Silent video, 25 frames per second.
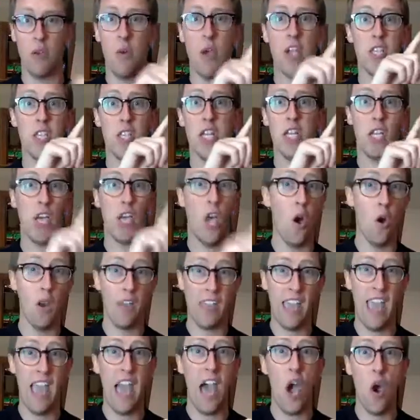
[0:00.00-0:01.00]
I worked in a
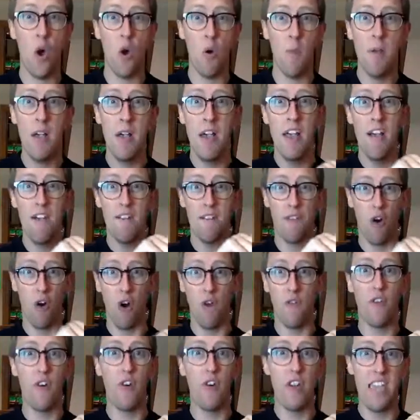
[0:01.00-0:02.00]
care home for
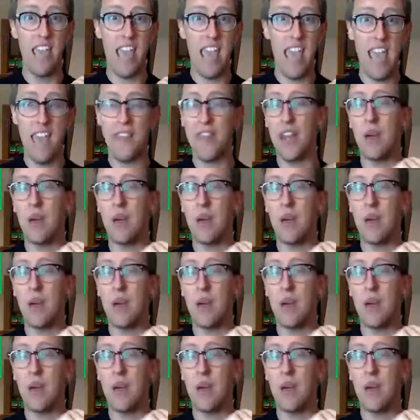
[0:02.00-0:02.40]
over a year.